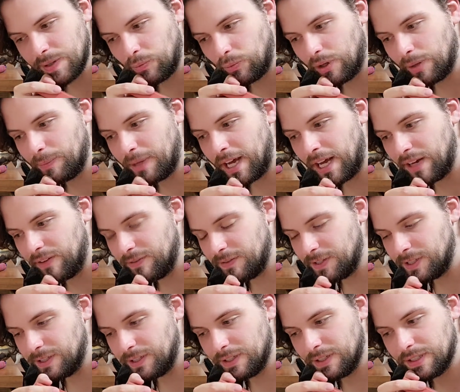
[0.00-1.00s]
I'm
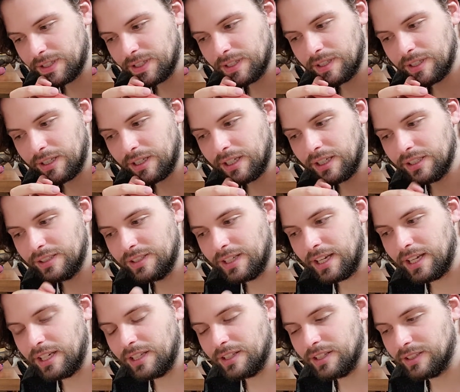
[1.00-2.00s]
having a
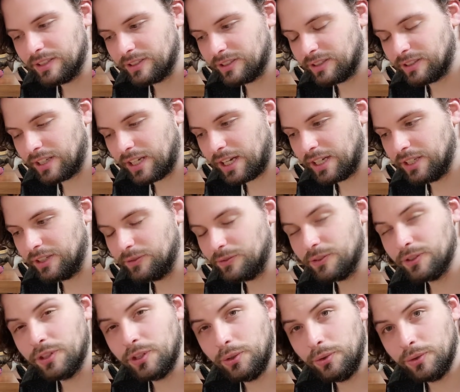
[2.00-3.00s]
day that's kind of
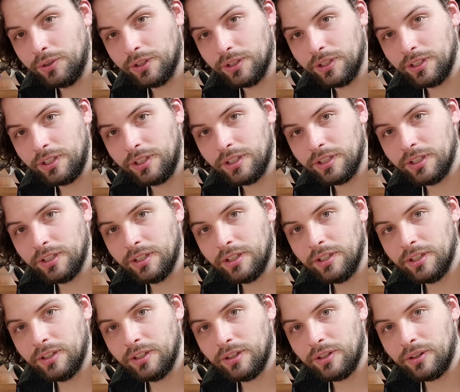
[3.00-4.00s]
too good,
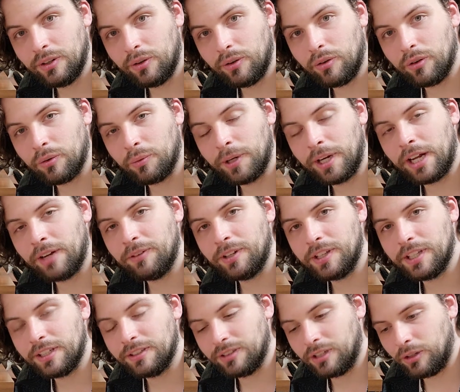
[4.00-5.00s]
or when
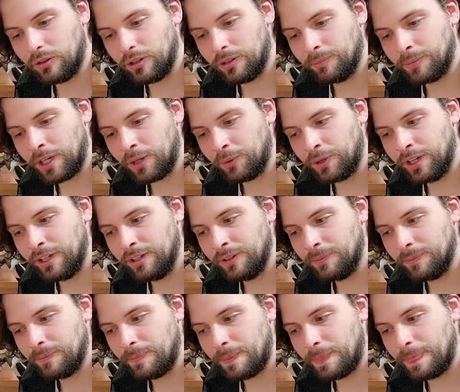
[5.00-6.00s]
everything's going my way,
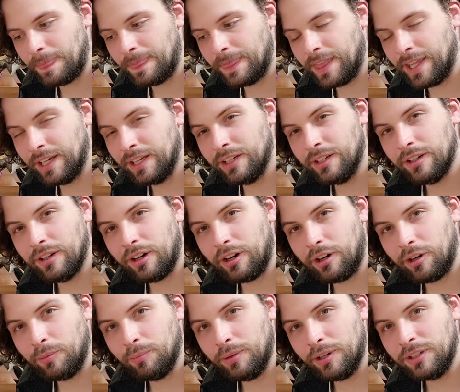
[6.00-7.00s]

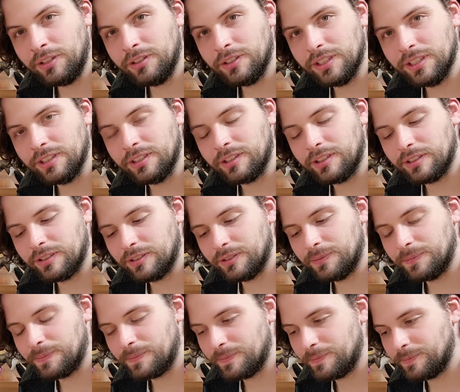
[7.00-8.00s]
I'll burn this
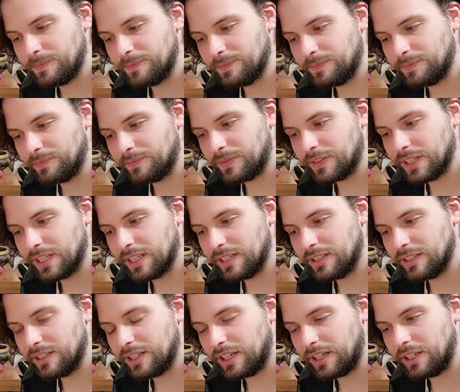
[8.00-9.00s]

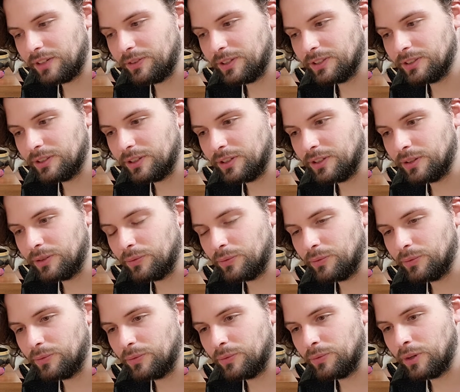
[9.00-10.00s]
kind of as a
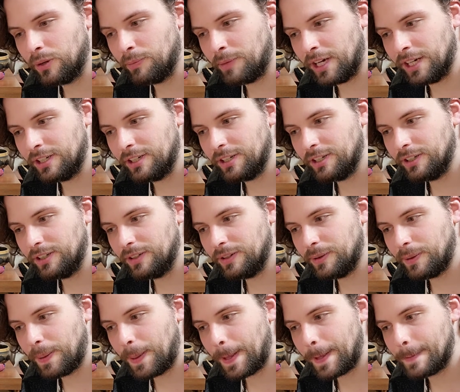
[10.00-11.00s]
reminder,
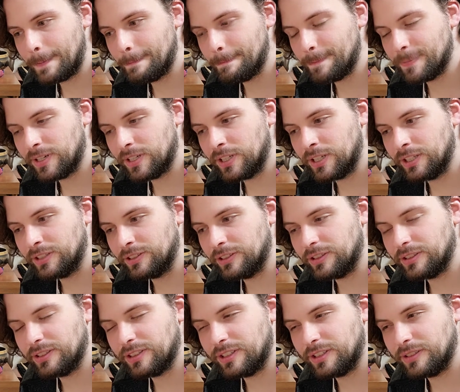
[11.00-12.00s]
or
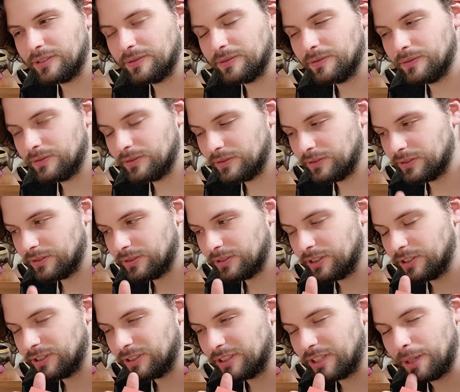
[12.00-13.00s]

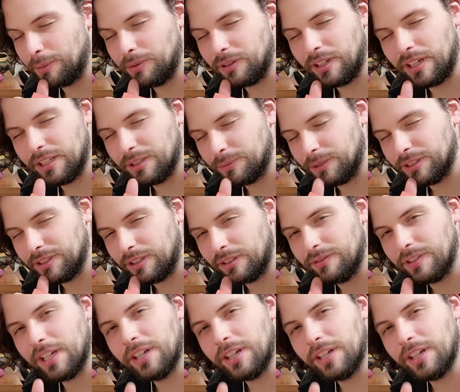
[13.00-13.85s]
to stabilize myself.